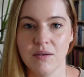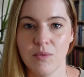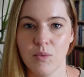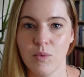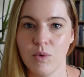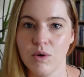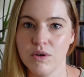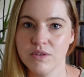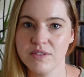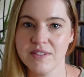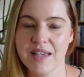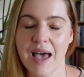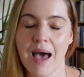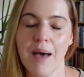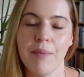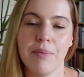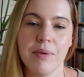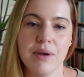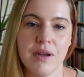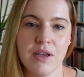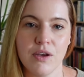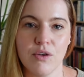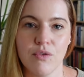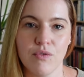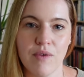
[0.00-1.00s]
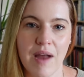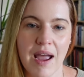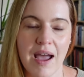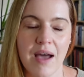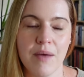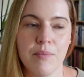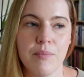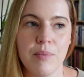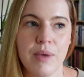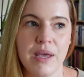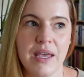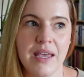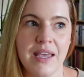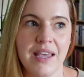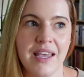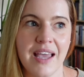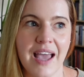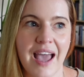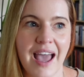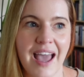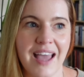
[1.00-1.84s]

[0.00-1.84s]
what's happening around me.